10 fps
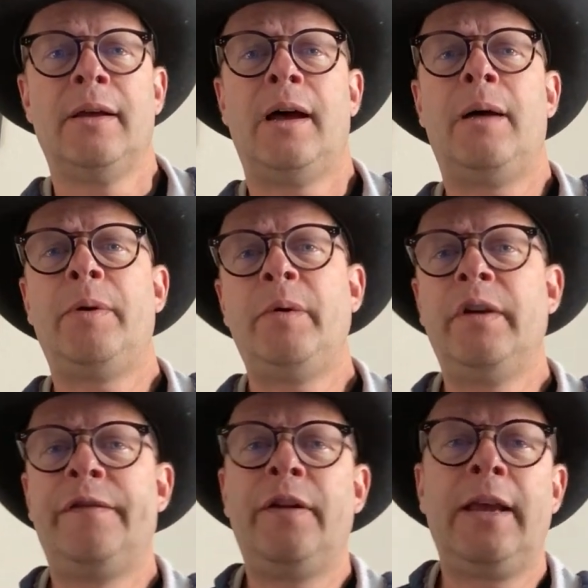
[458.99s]
but when
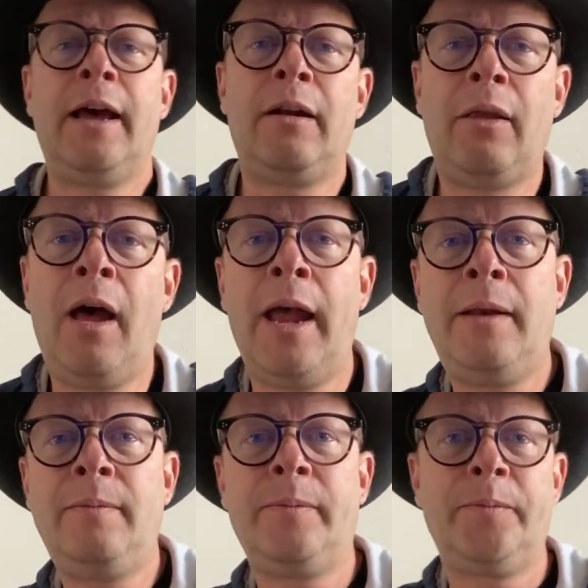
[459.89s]
you're filling out a
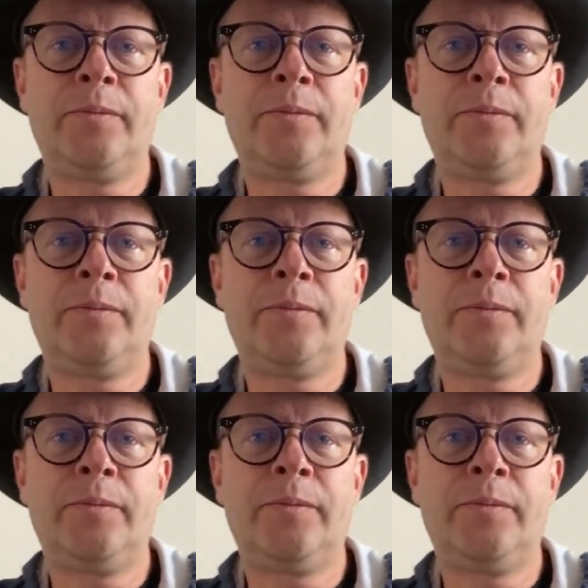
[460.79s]
line